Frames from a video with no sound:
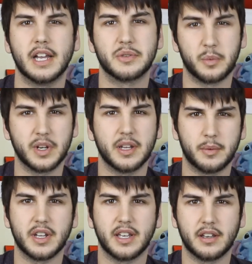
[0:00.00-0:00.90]
It's really,
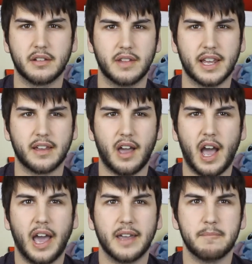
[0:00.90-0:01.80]
really, like,
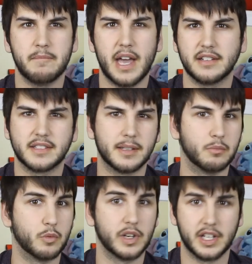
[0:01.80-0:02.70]
I met
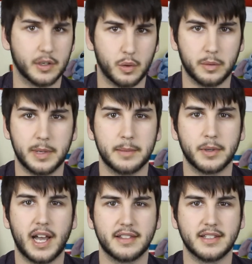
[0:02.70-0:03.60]
some really cool
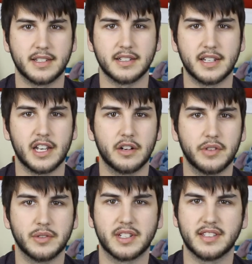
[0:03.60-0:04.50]
people at these Disney interviews,